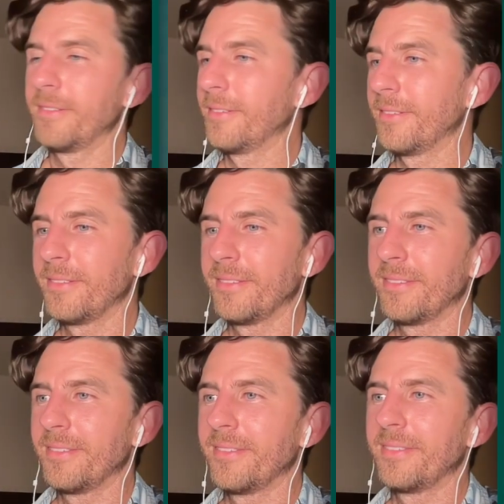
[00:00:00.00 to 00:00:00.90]

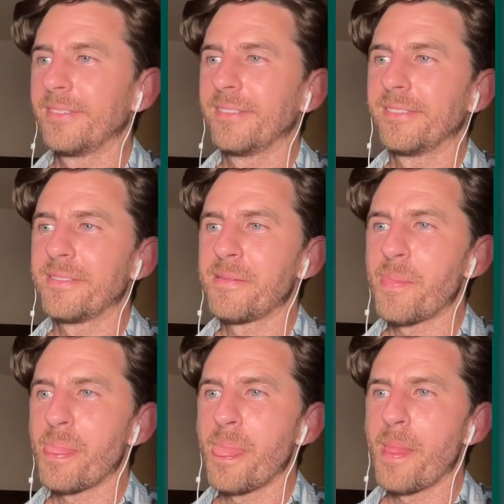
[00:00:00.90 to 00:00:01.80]

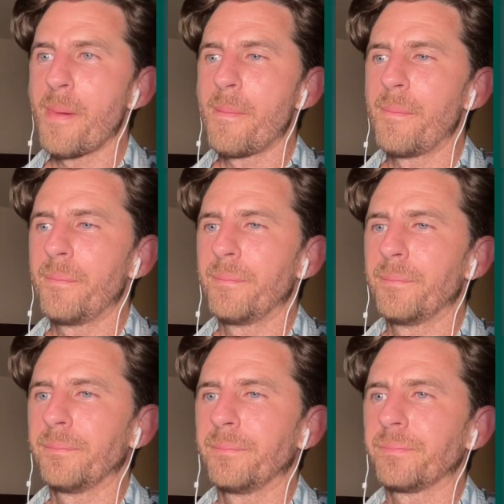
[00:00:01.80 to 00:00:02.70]

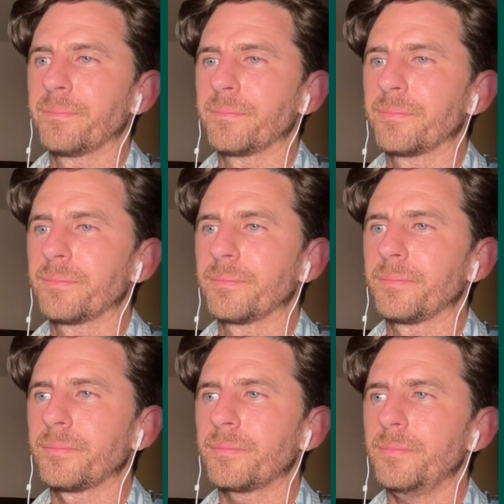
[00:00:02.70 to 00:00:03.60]

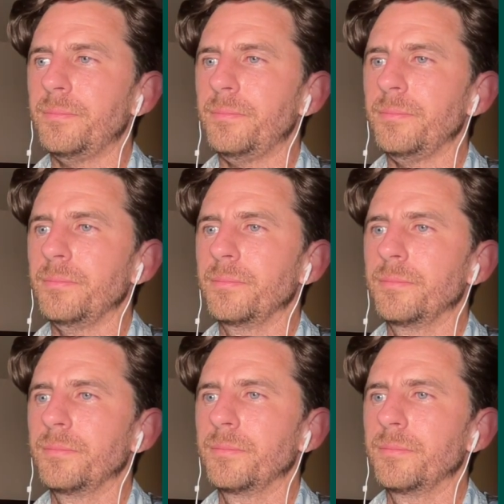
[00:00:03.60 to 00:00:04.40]
The person shown says nothing.